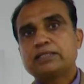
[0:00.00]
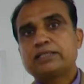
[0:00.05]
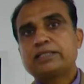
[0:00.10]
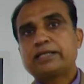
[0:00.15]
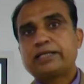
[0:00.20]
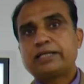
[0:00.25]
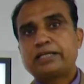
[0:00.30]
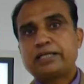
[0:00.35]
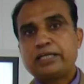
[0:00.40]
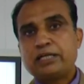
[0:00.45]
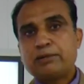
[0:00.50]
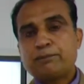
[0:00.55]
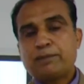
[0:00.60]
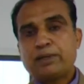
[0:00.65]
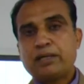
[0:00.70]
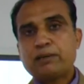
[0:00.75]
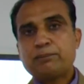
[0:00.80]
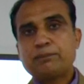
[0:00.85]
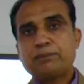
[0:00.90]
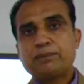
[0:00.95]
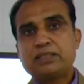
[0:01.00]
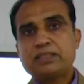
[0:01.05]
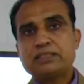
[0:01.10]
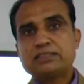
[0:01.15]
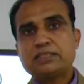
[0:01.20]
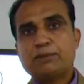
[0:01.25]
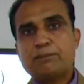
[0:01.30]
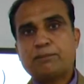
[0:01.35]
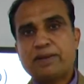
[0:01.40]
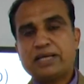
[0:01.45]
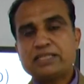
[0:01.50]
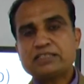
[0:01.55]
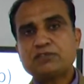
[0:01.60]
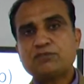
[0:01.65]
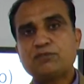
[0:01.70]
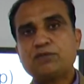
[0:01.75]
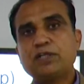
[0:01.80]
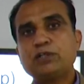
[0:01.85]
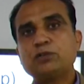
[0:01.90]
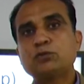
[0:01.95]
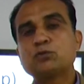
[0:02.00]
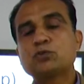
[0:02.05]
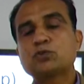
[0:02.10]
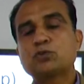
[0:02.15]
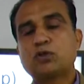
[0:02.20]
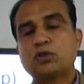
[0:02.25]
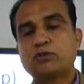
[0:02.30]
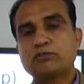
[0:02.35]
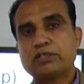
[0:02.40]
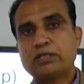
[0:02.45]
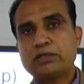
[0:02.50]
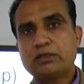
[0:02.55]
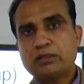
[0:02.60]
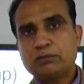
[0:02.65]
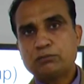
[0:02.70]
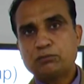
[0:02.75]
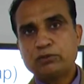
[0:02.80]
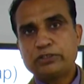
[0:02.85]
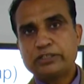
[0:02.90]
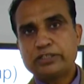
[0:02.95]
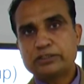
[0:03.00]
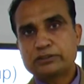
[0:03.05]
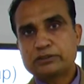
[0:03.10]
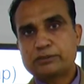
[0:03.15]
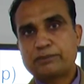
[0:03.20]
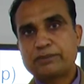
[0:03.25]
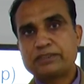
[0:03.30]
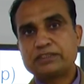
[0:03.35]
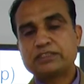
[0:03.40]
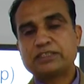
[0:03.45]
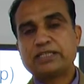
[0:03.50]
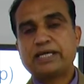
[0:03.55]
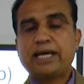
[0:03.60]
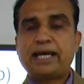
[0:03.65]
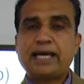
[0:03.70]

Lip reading: the K map is the best way to solve the Boolean expression.